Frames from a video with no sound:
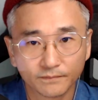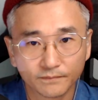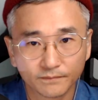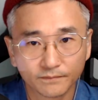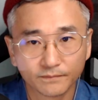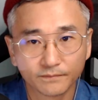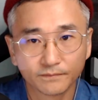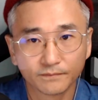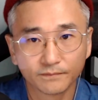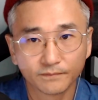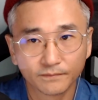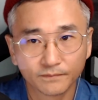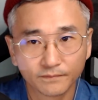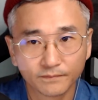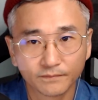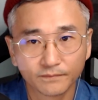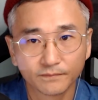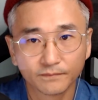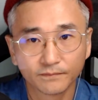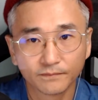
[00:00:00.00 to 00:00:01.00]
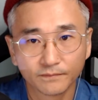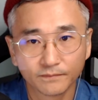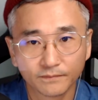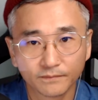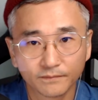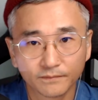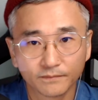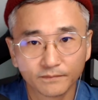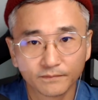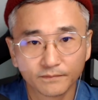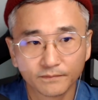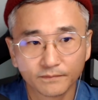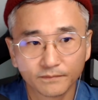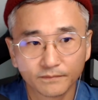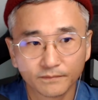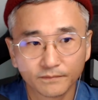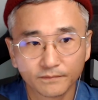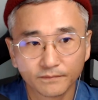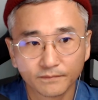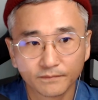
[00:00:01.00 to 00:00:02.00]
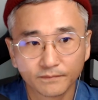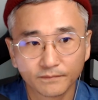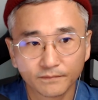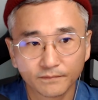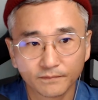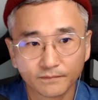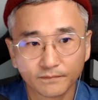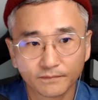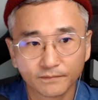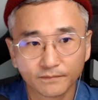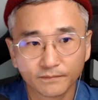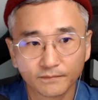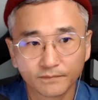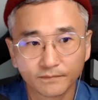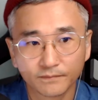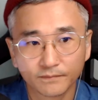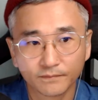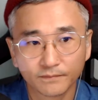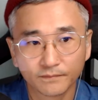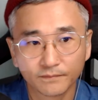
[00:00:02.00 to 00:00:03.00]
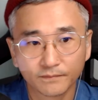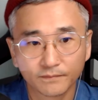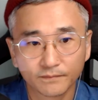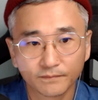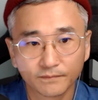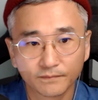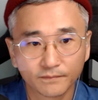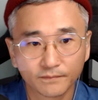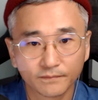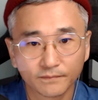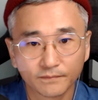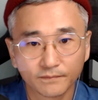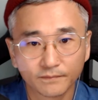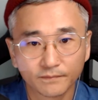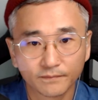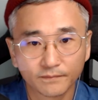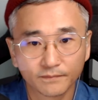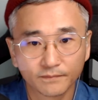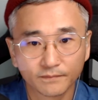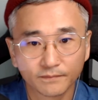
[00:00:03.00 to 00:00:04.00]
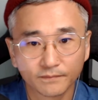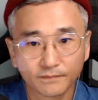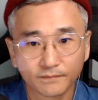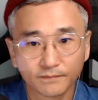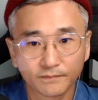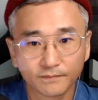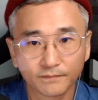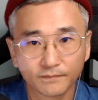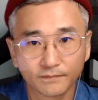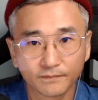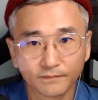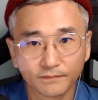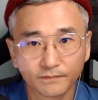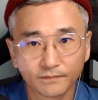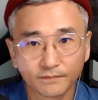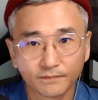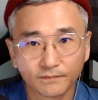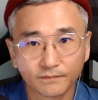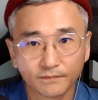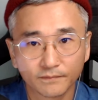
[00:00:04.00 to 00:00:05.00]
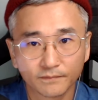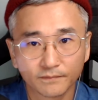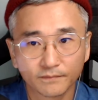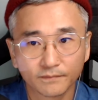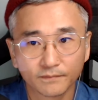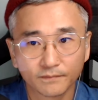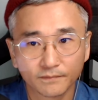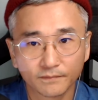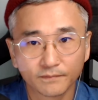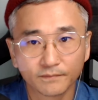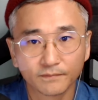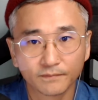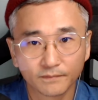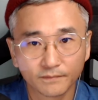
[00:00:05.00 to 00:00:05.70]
[no speech]